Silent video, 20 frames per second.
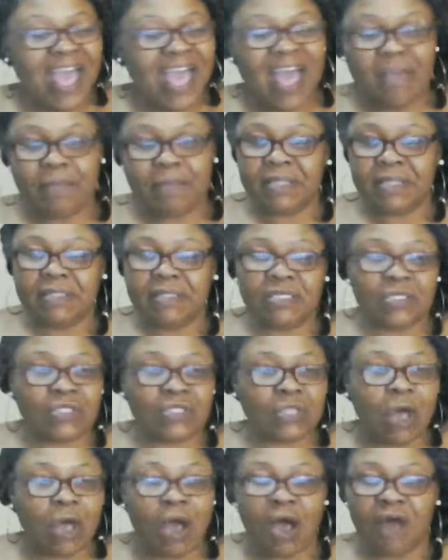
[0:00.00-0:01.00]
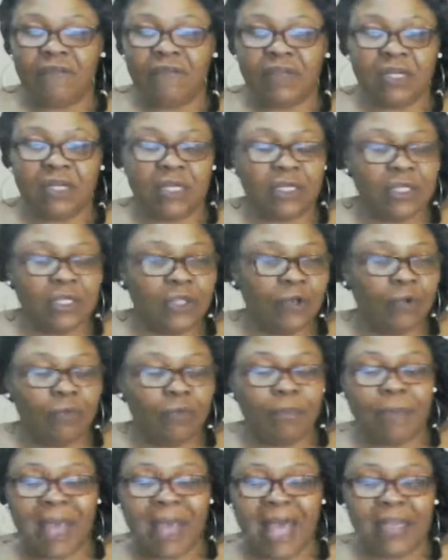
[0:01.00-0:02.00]
have dissolved in a
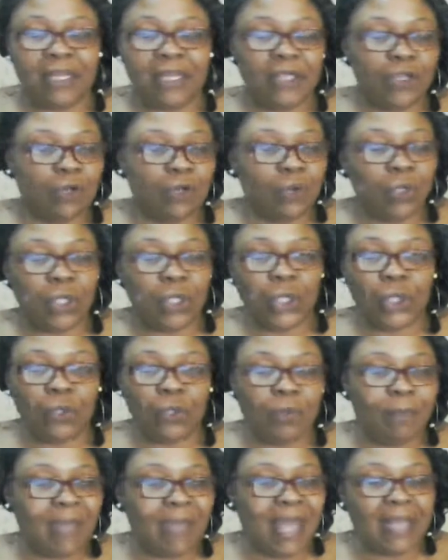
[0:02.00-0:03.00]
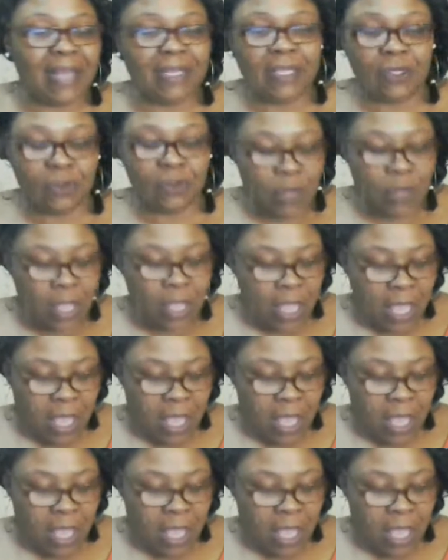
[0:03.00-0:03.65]
little by little,